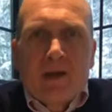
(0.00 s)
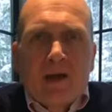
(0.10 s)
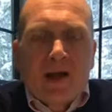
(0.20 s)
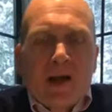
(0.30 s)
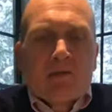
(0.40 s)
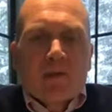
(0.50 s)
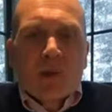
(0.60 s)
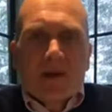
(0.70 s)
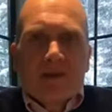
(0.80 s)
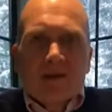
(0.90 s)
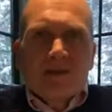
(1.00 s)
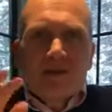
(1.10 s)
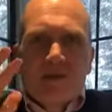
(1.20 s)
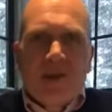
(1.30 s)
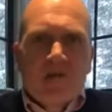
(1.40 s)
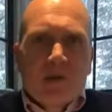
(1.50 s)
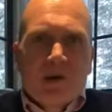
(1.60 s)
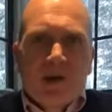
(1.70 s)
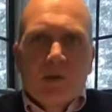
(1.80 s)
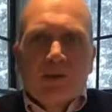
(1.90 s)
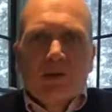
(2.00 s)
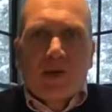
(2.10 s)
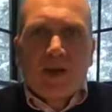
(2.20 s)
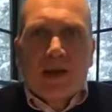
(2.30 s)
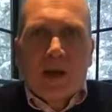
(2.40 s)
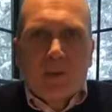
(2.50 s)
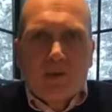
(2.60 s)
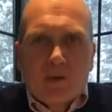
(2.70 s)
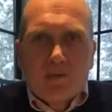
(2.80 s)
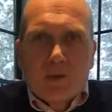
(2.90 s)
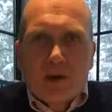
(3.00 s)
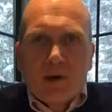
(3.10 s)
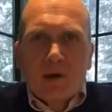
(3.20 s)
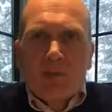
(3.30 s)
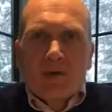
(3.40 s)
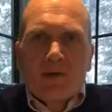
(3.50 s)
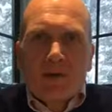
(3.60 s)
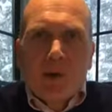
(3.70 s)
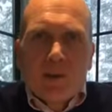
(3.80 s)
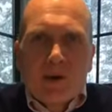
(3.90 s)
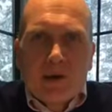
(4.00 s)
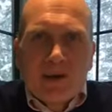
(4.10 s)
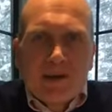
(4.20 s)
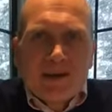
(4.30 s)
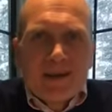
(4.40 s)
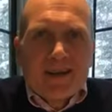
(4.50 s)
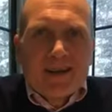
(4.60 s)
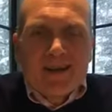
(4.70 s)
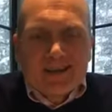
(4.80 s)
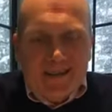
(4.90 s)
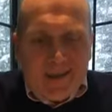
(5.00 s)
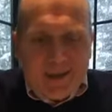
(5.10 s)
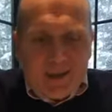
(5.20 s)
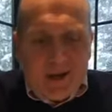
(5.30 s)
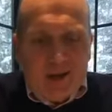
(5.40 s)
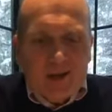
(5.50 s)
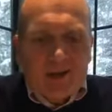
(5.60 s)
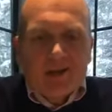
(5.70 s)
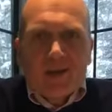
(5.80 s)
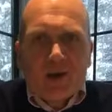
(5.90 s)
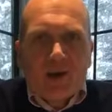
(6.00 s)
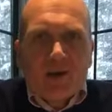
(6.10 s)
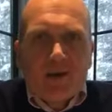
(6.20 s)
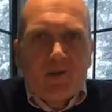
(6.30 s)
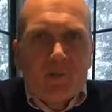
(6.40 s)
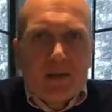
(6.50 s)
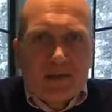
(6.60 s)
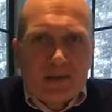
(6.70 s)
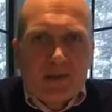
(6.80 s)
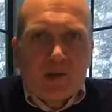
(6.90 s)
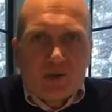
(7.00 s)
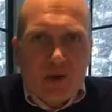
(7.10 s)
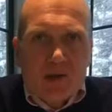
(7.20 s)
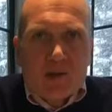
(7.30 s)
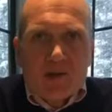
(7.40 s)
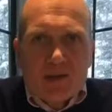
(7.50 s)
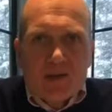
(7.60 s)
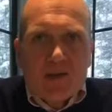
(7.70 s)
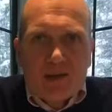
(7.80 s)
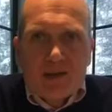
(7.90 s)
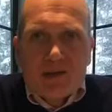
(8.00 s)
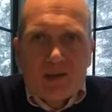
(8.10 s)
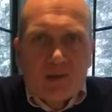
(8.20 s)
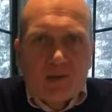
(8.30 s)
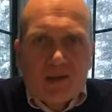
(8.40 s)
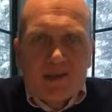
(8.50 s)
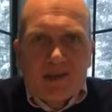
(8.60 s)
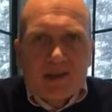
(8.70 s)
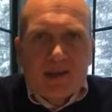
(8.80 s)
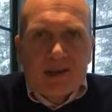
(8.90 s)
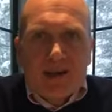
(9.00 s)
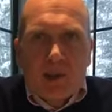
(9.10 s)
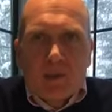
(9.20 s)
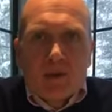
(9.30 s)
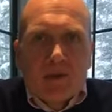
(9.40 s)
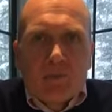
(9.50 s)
Hi everybody, this is Dave Barnett with Attract Capital for our monthly webinar. Today's title is The Art of Business Strength Articulation and Raising Debt Capital.